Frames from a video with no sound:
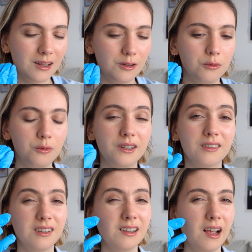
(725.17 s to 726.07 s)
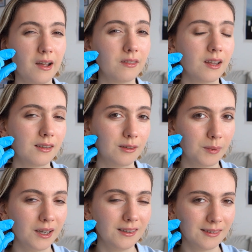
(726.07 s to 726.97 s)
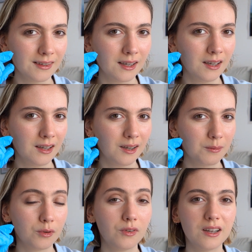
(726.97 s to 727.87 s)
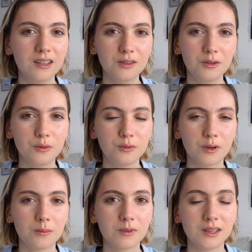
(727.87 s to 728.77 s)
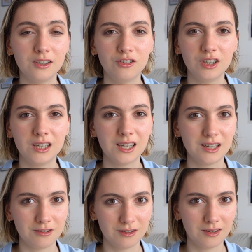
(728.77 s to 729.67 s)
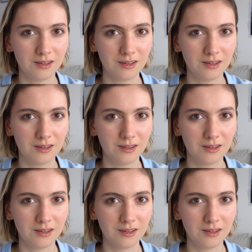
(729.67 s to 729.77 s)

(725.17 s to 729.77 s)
And you will still have that space providing you from clenching and